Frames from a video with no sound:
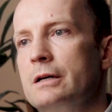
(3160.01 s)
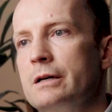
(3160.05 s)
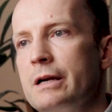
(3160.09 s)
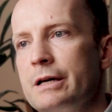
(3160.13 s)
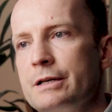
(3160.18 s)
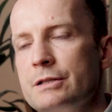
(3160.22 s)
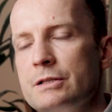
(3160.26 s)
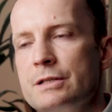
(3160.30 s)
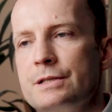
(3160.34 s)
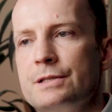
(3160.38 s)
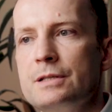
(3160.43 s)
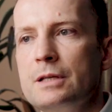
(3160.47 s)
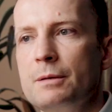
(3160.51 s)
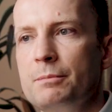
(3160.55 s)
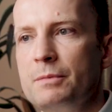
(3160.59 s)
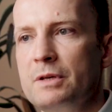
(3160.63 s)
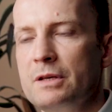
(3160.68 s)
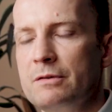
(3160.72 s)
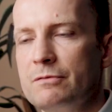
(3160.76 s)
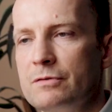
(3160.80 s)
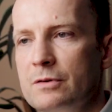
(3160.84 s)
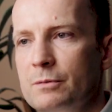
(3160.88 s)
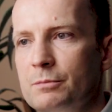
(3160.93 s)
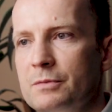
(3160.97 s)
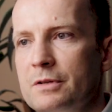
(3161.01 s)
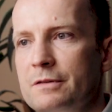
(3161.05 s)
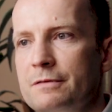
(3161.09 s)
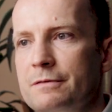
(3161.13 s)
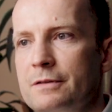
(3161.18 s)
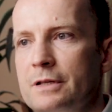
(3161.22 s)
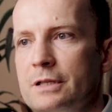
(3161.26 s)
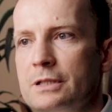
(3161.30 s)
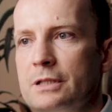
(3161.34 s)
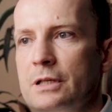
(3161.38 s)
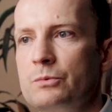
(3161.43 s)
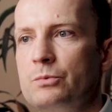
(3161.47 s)
are actually stemming from
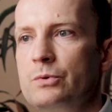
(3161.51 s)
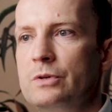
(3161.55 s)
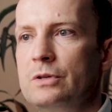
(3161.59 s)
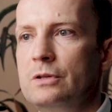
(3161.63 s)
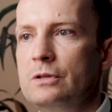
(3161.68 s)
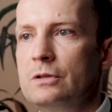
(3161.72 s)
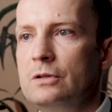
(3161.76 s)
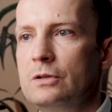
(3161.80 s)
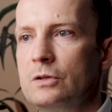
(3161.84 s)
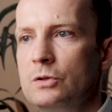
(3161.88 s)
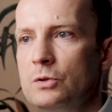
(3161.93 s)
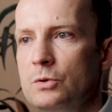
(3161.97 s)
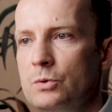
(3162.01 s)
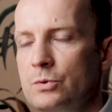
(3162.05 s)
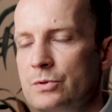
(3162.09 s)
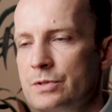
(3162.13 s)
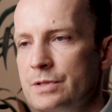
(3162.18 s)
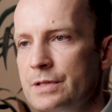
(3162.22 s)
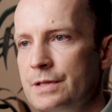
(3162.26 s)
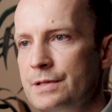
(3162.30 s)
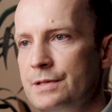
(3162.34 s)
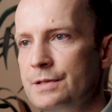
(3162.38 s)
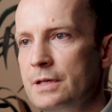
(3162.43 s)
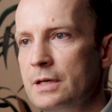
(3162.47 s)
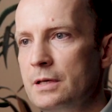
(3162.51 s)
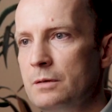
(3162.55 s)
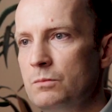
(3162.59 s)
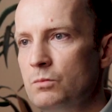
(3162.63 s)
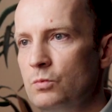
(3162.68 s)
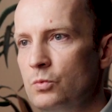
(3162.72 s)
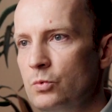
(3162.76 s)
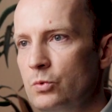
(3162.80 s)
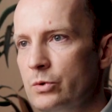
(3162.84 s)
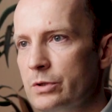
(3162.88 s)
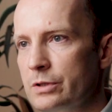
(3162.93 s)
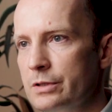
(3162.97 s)
the fact that we use the
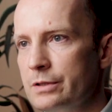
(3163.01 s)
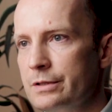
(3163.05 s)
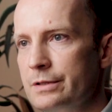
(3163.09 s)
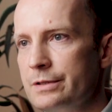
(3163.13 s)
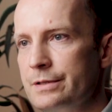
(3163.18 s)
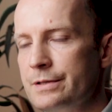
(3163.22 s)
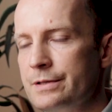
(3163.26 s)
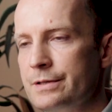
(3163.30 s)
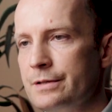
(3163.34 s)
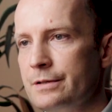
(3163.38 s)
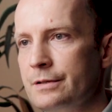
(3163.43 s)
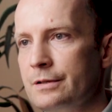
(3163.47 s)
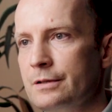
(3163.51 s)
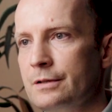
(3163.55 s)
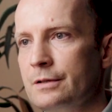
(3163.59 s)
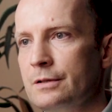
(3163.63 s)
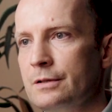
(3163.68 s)
same words